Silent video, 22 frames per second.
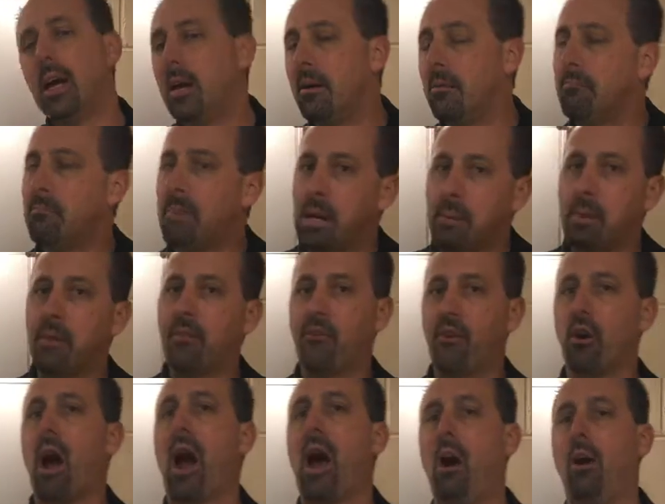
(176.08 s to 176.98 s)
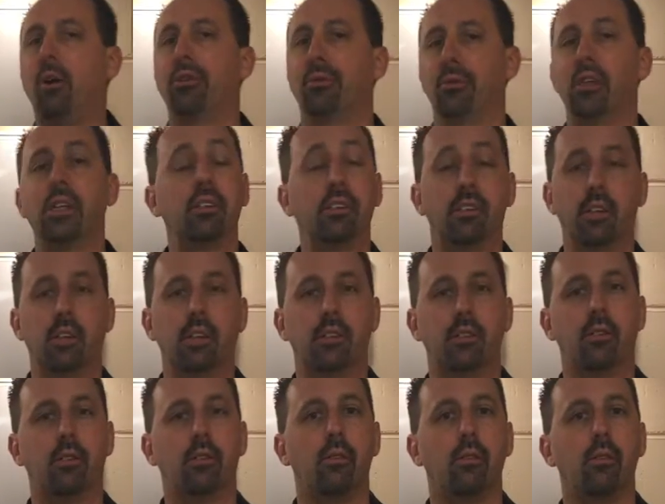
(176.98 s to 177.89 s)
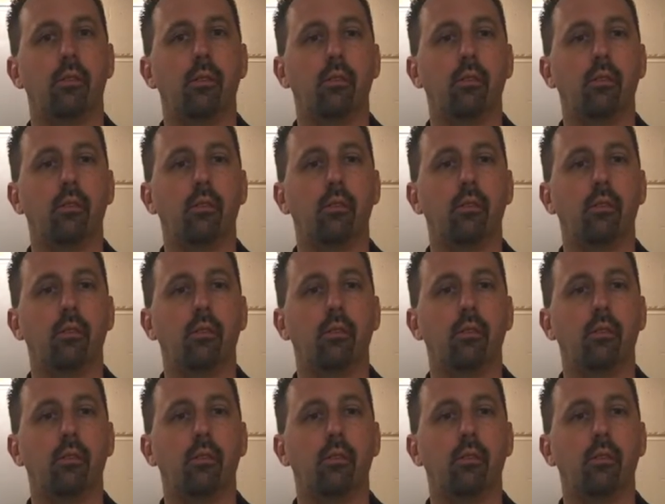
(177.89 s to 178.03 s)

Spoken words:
Maybe for health reasons,